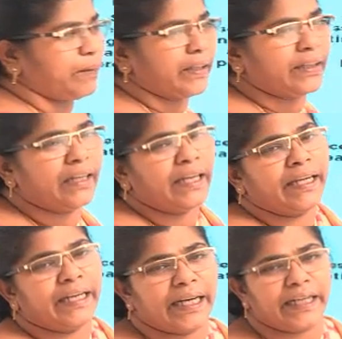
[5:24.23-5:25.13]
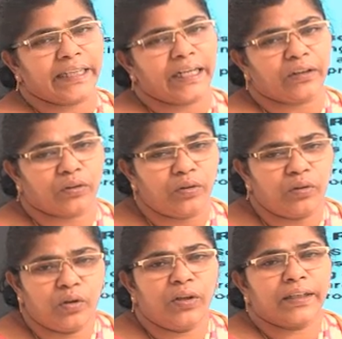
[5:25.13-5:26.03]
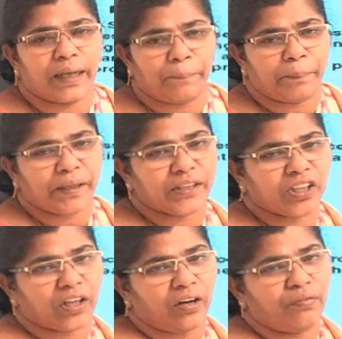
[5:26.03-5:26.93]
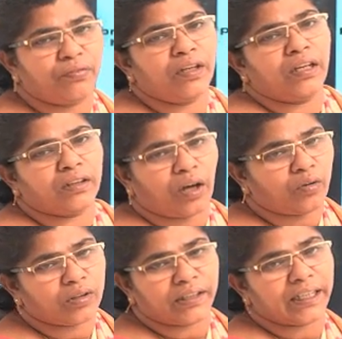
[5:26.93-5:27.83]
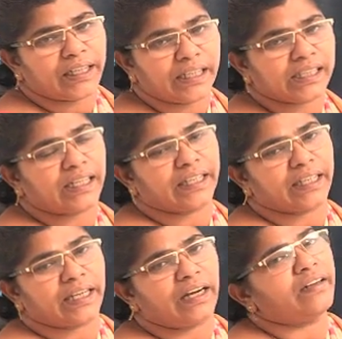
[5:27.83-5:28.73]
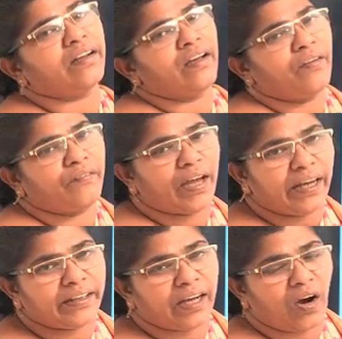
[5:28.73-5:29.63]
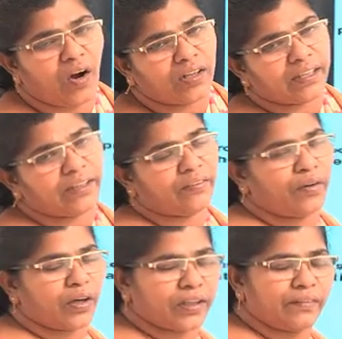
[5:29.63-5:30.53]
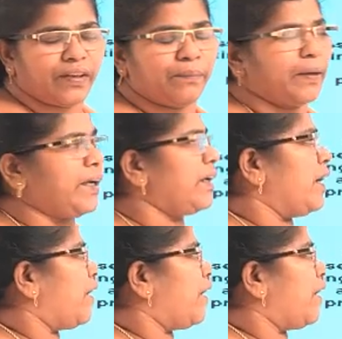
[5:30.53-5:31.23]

but heating to temperature of 1000 degrees centigrade, where all the water will be